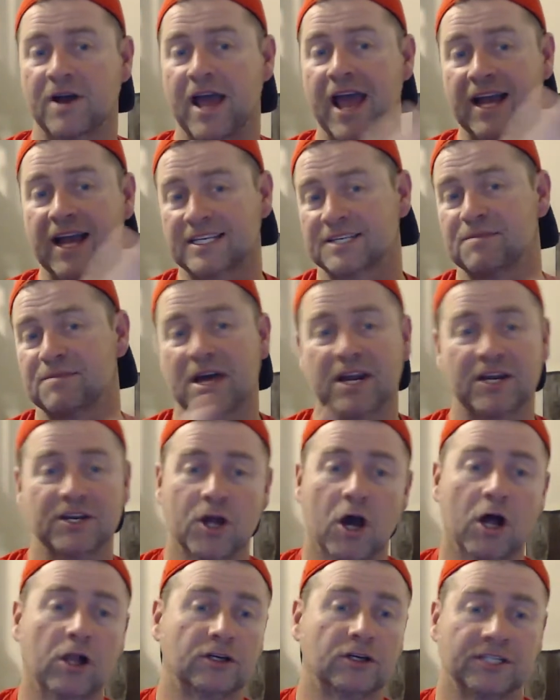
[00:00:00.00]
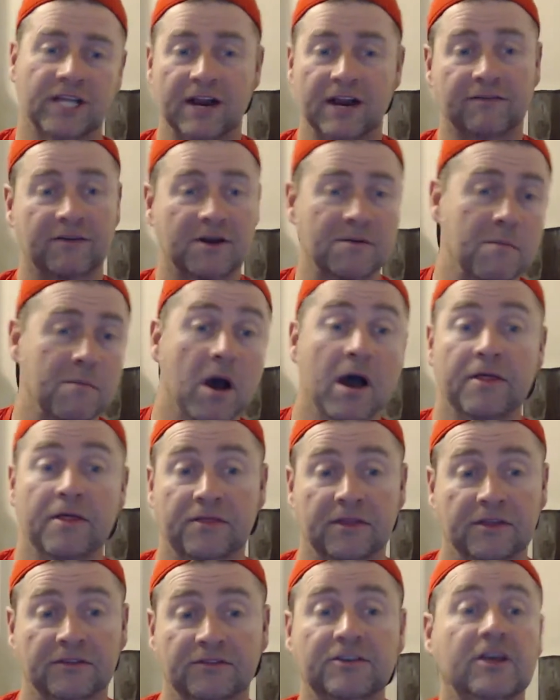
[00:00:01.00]
X amount of dollars every month
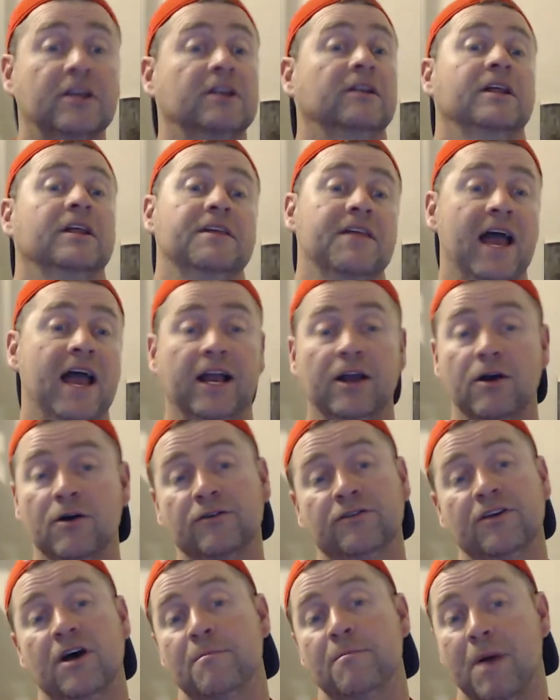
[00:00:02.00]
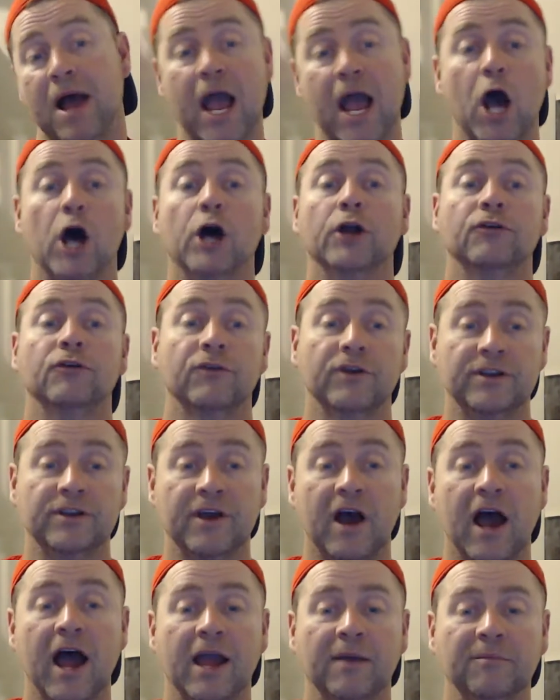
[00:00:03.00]
and suddenly that goes up by 100
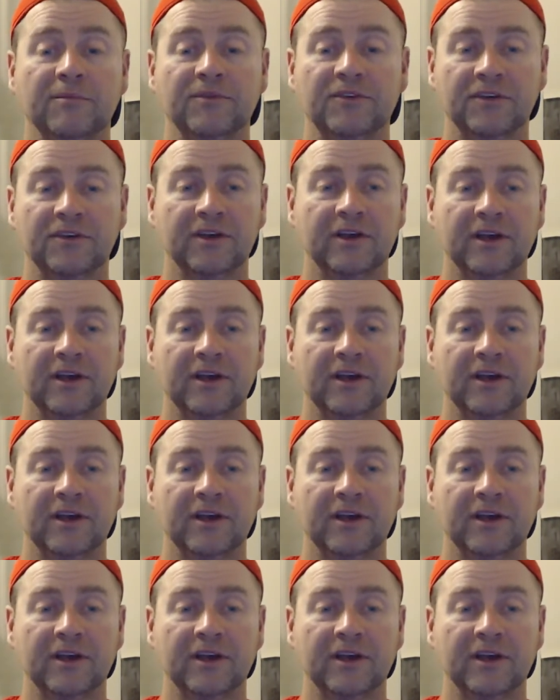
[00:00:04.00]
times,